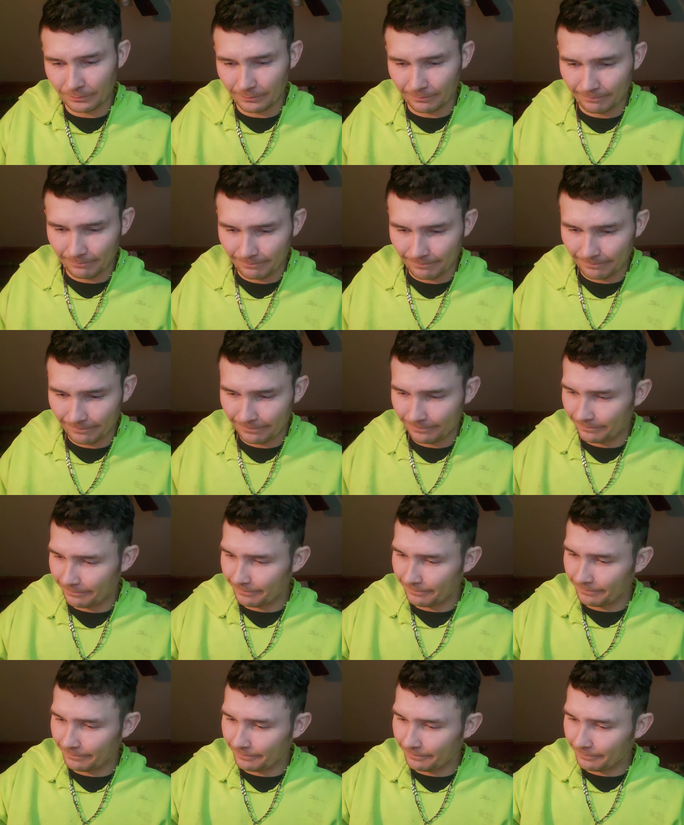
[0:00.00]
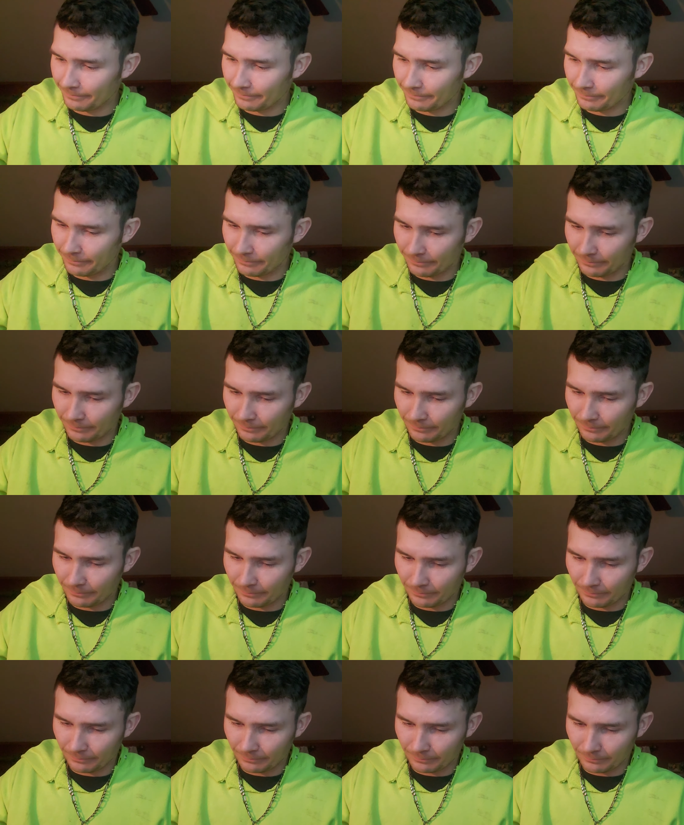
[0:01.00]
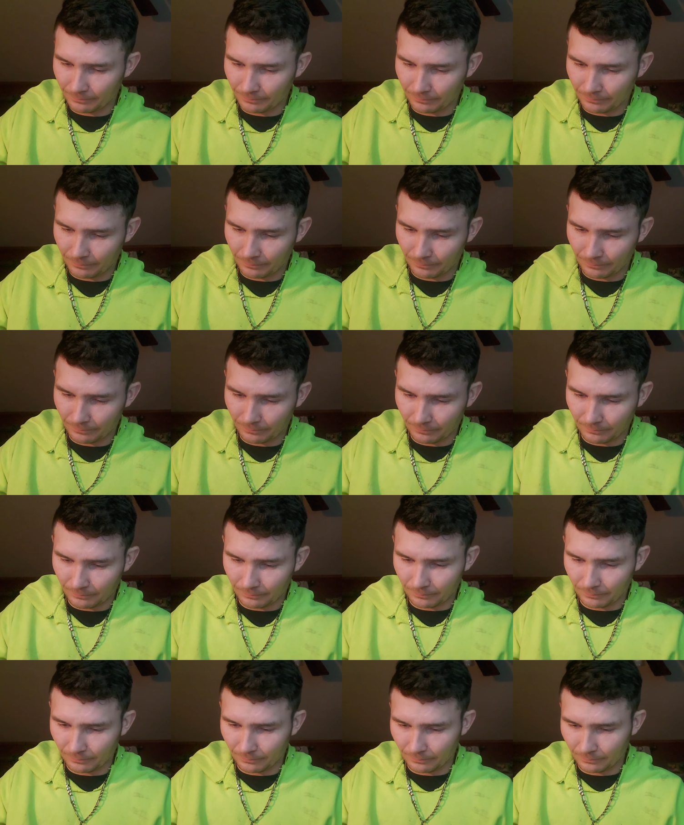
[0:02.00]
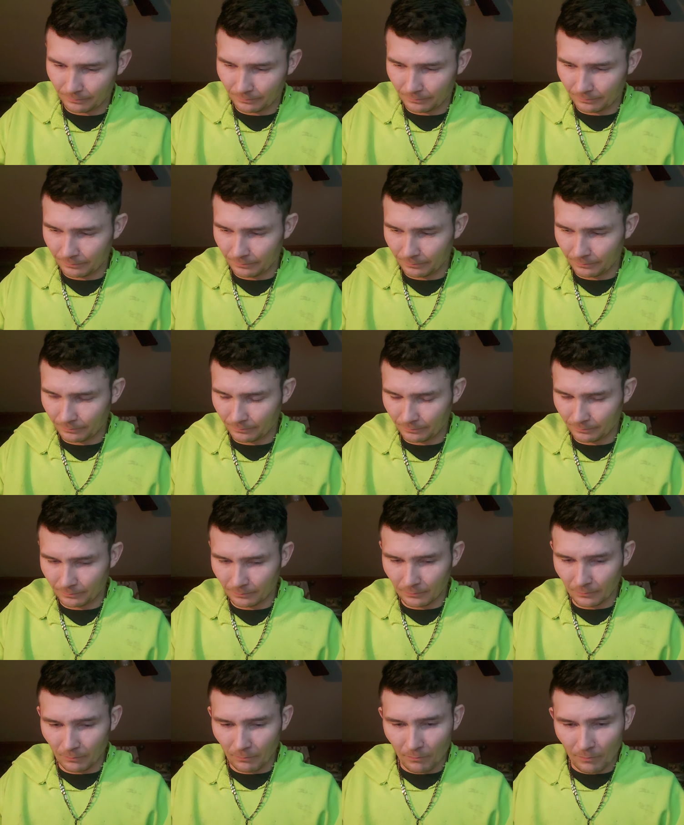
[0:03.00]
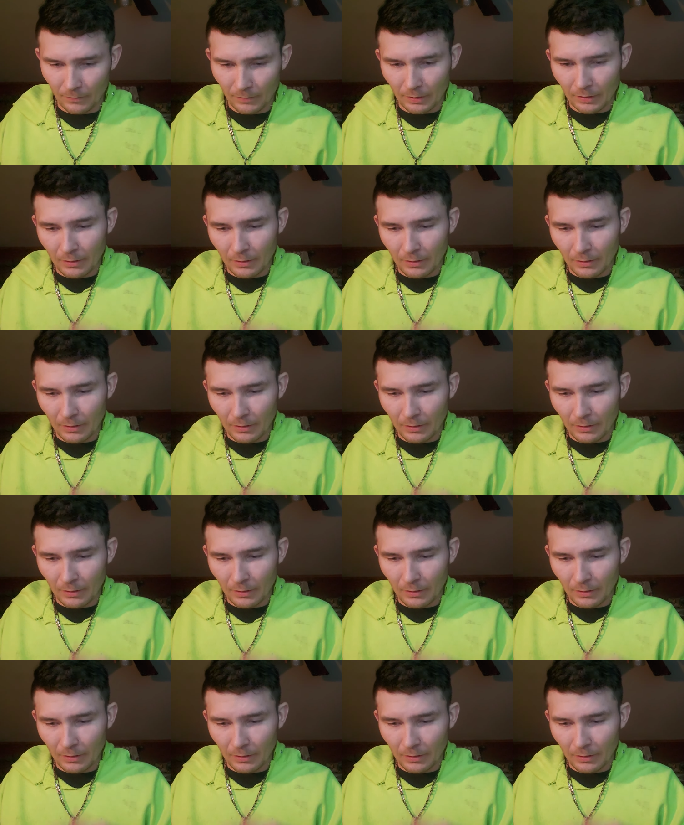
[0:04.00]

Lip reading: Nothing is said.